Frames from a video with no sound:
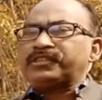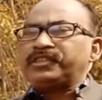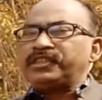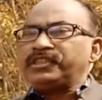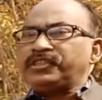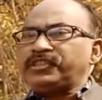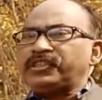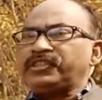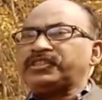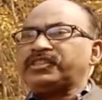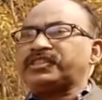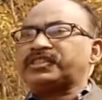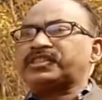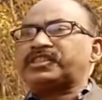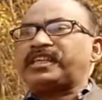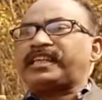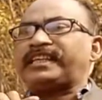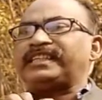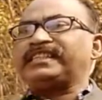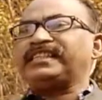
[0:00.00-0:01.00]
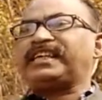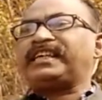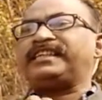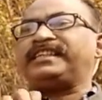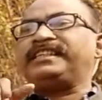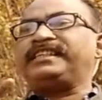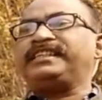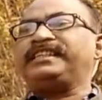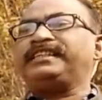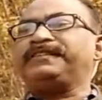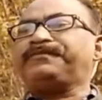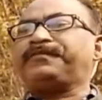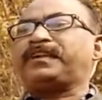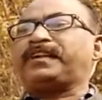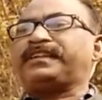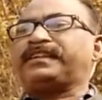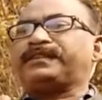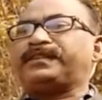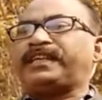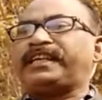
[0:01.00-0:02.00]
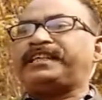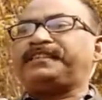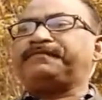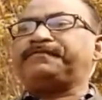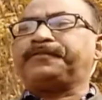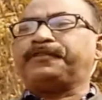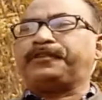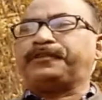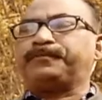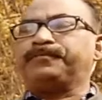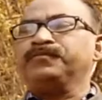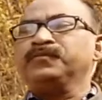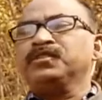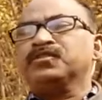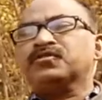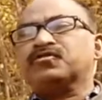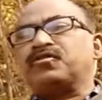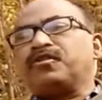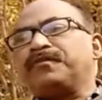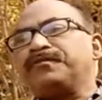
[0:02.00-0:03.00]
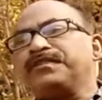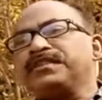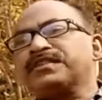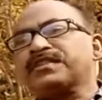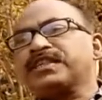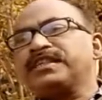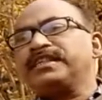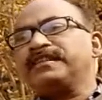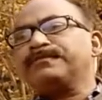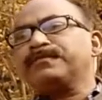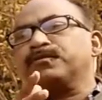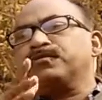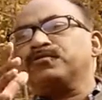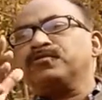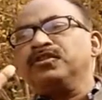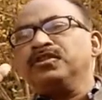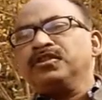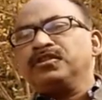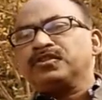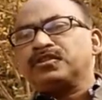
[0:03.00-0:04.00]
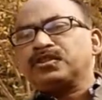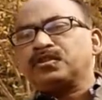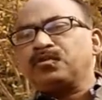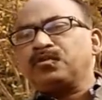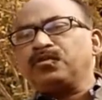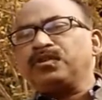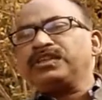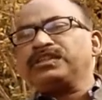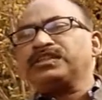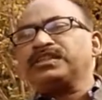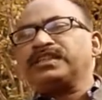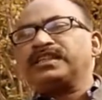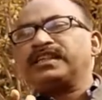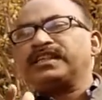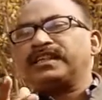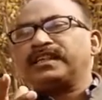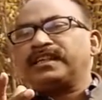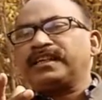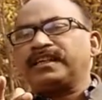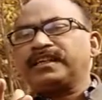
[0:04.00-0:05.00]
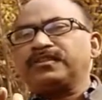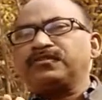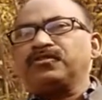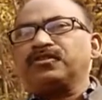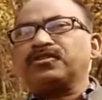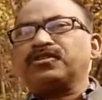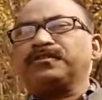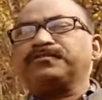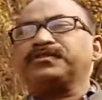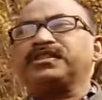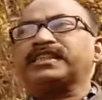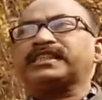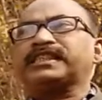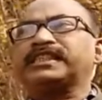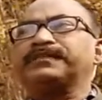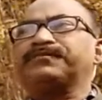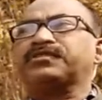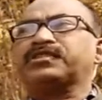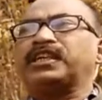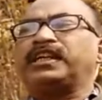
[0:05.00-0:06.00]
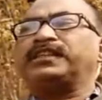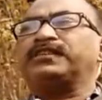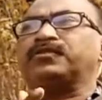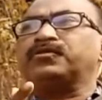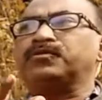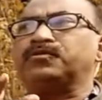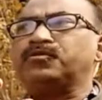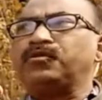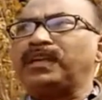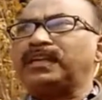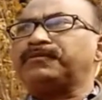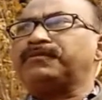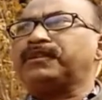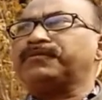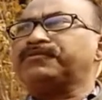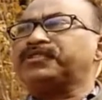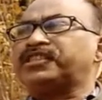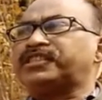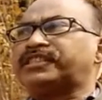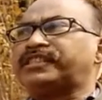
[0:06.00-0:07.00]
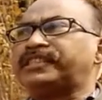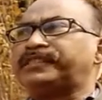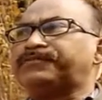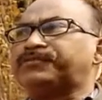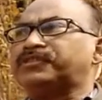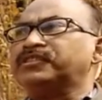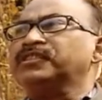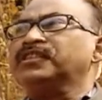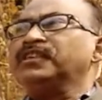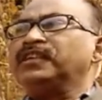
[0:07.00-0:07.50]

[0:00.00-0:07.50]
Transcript: sentences like an if and then form. So obviously if you squeeze your objectives, 10 to 12 objectives